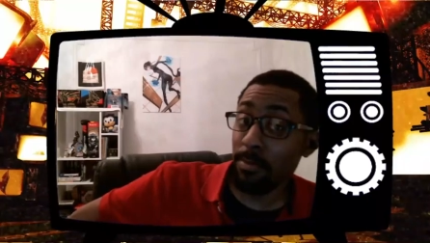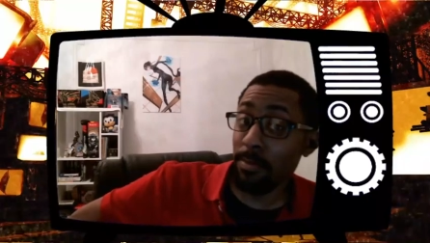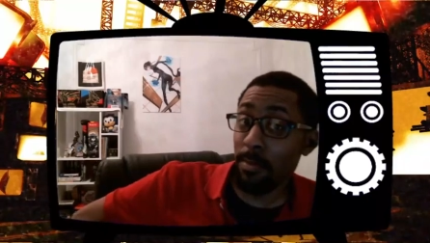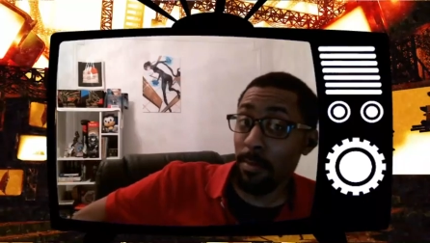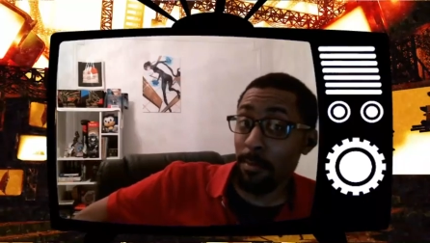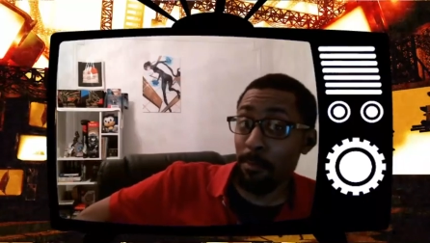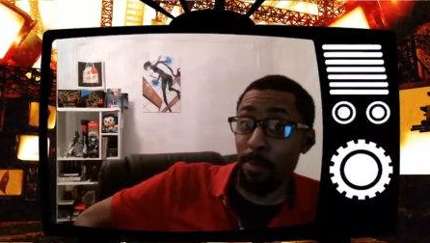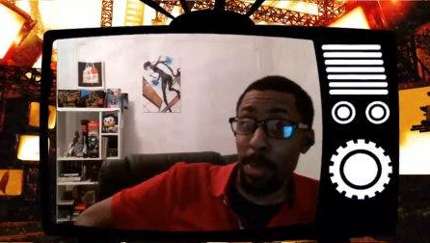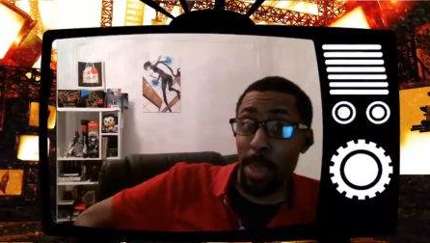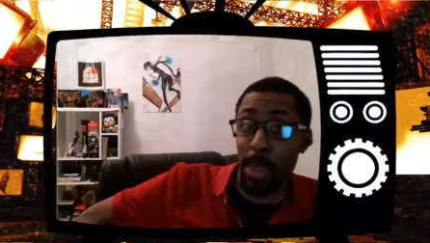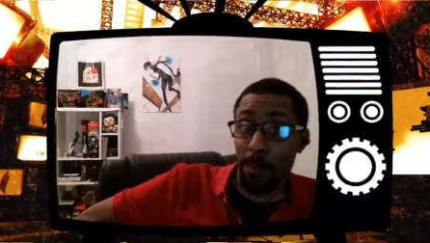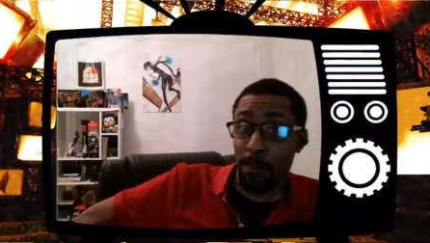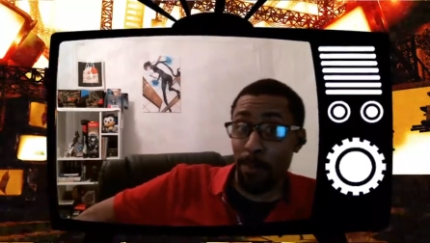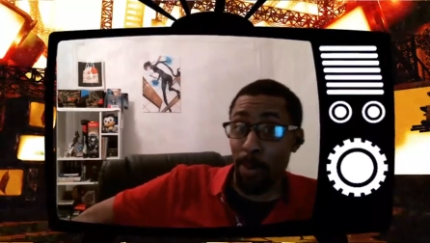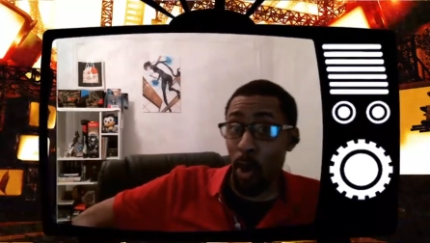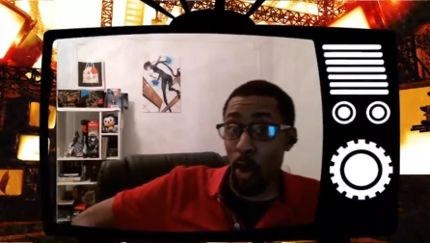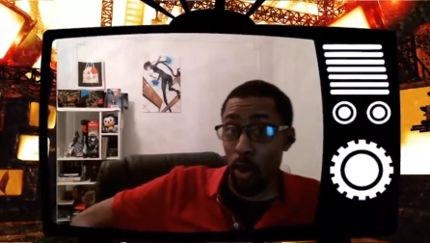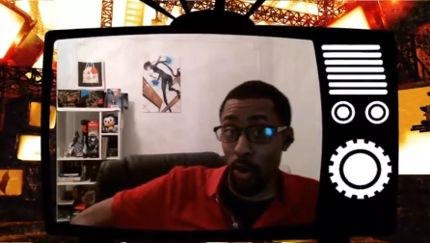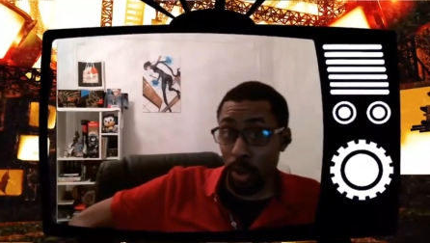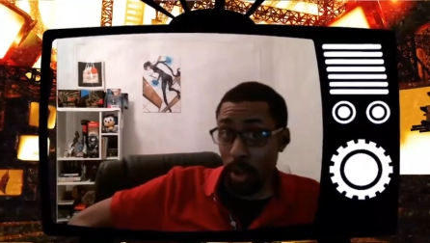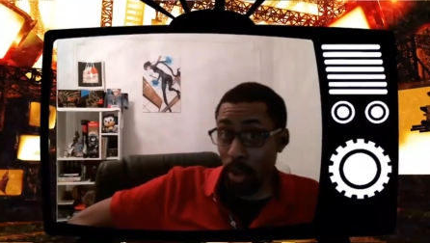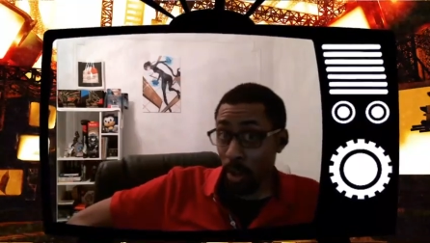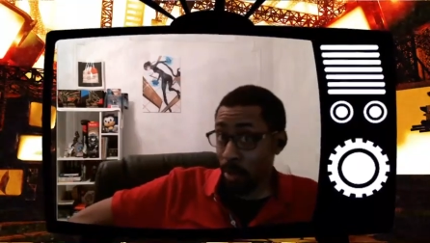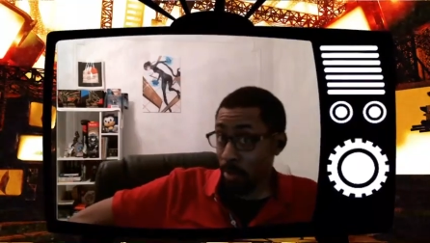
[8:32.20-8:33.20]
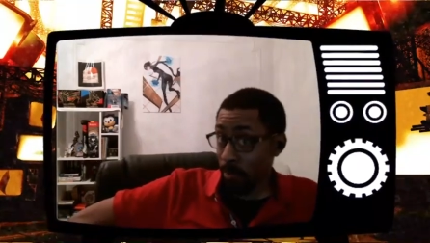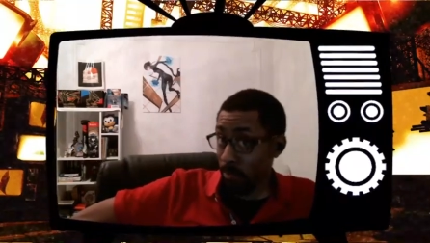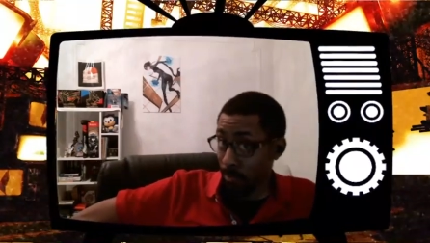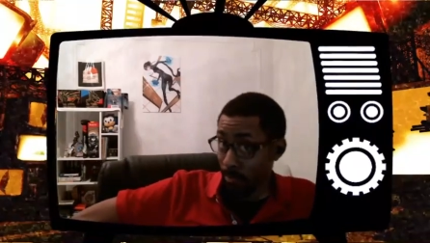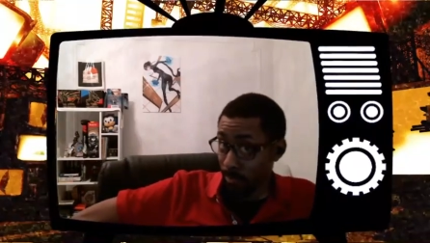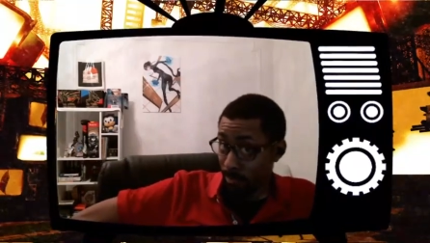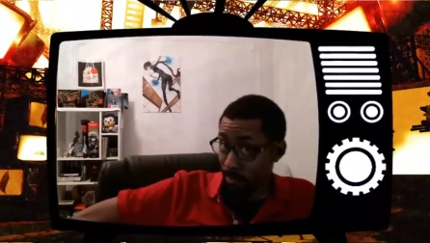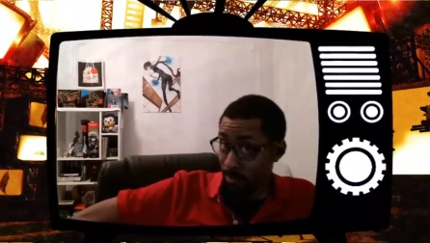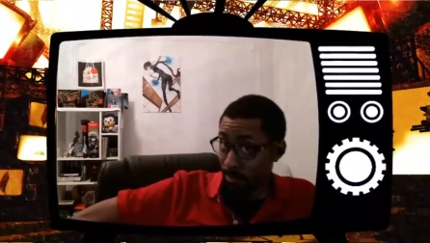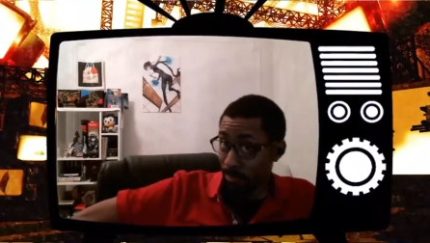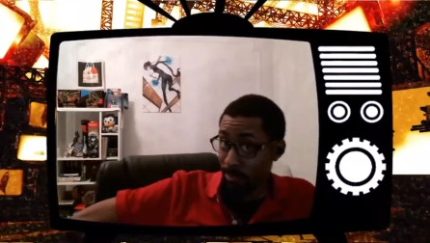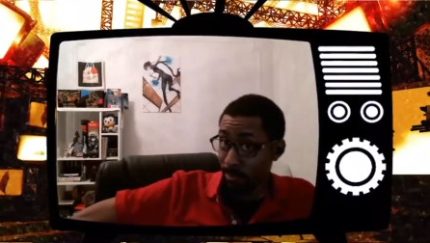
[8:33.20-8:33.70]
beg pardon
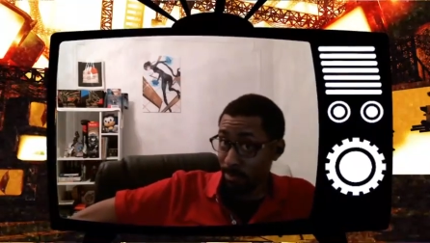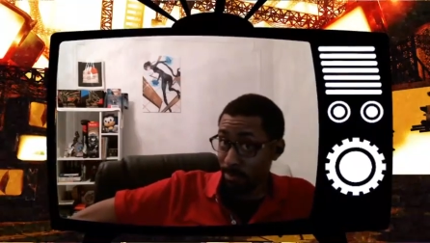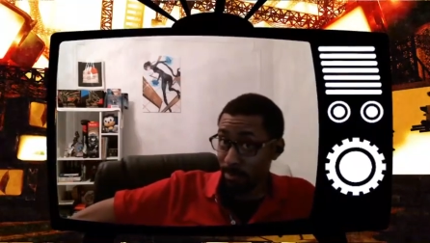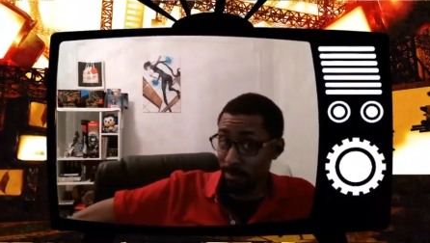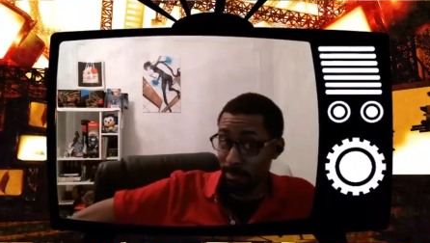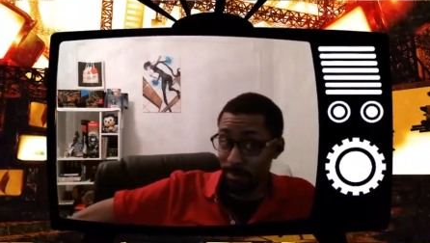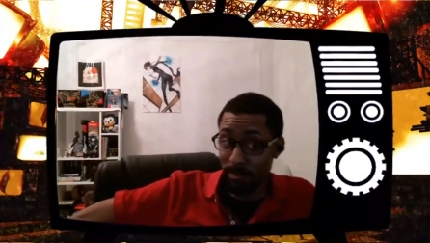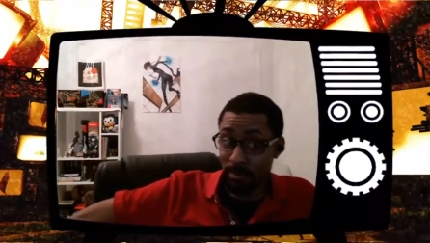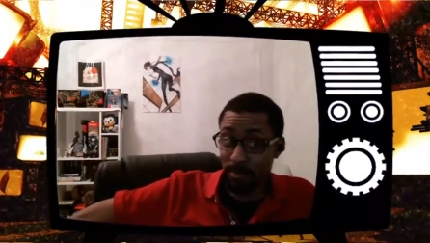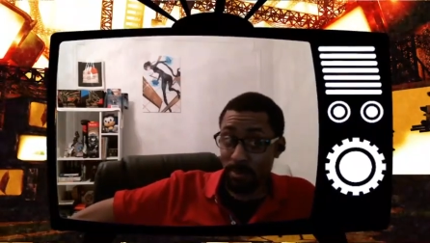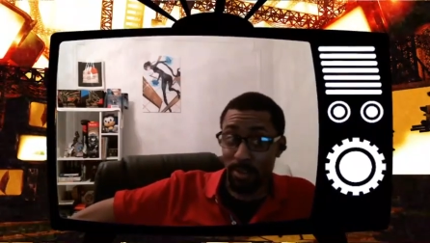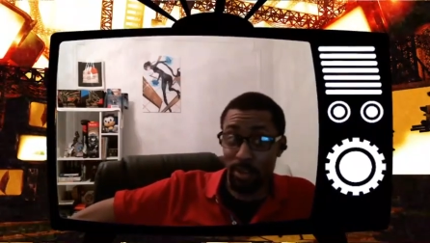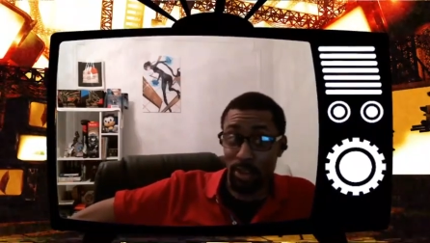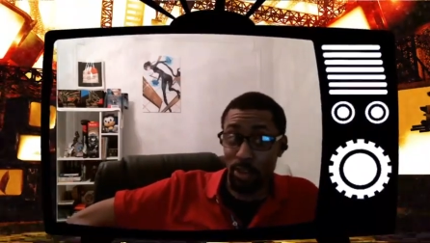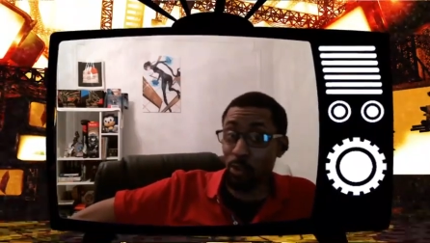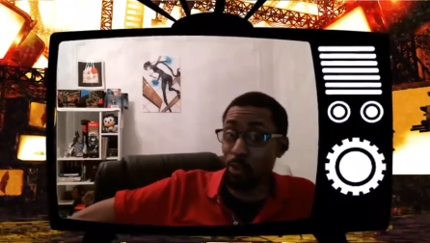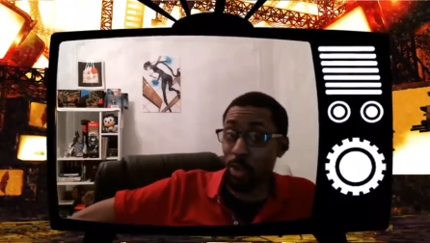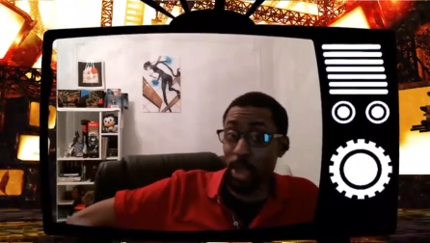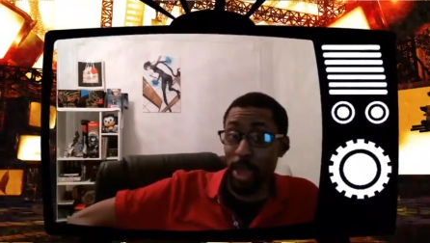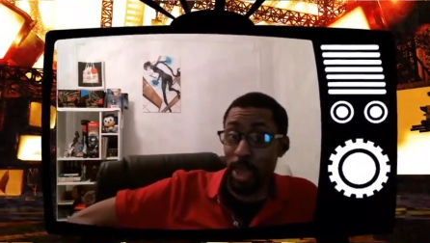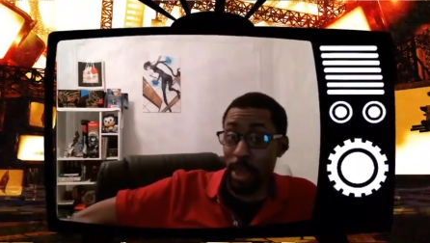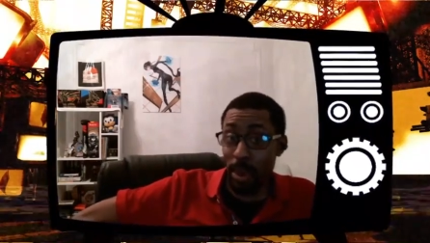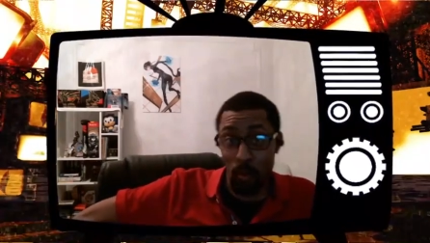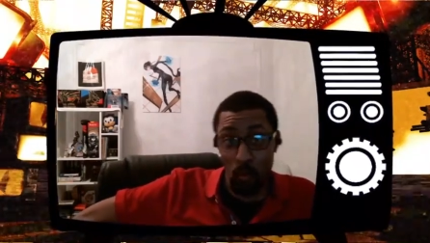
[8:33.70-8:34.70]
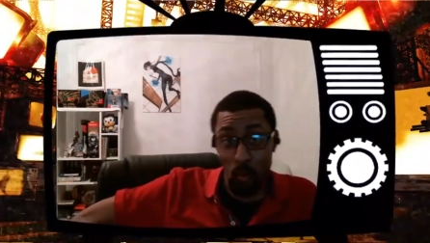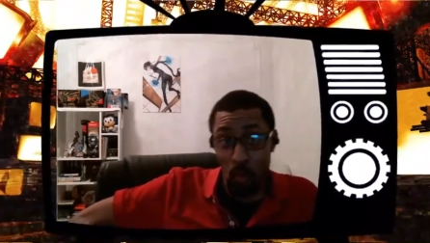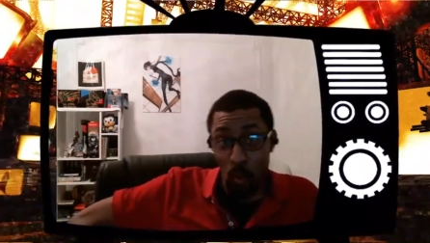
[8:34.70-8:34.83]
you can't